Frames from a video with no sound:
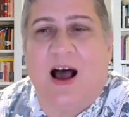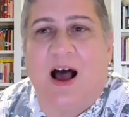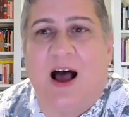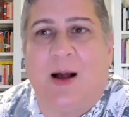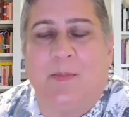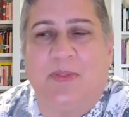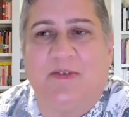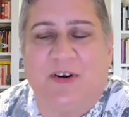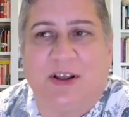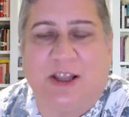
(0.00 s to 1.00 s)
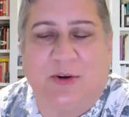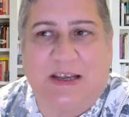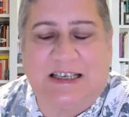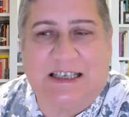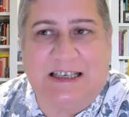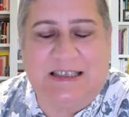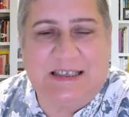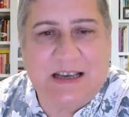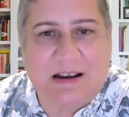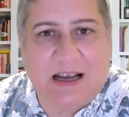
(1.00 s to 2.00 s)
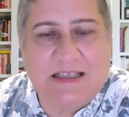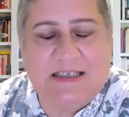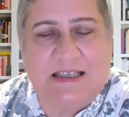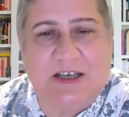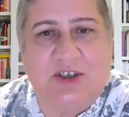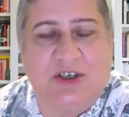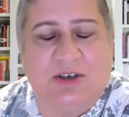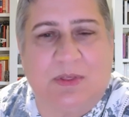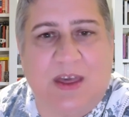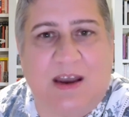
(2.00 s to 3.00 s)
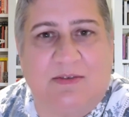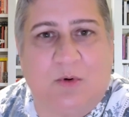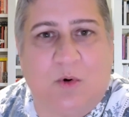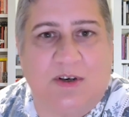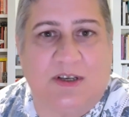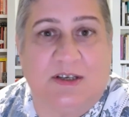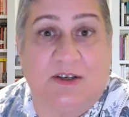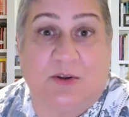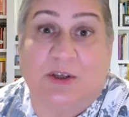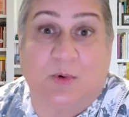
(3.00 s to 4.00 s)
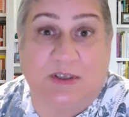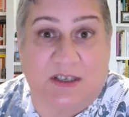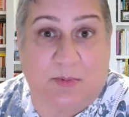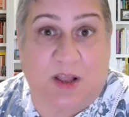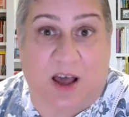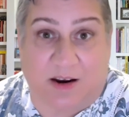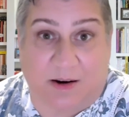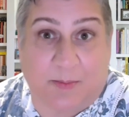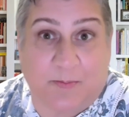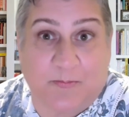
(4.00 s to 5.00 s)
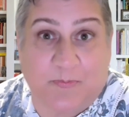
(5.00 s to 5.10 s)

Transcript: Um, the very low nicotine cigarettes, the issue with that, of course, is there's only one supplier.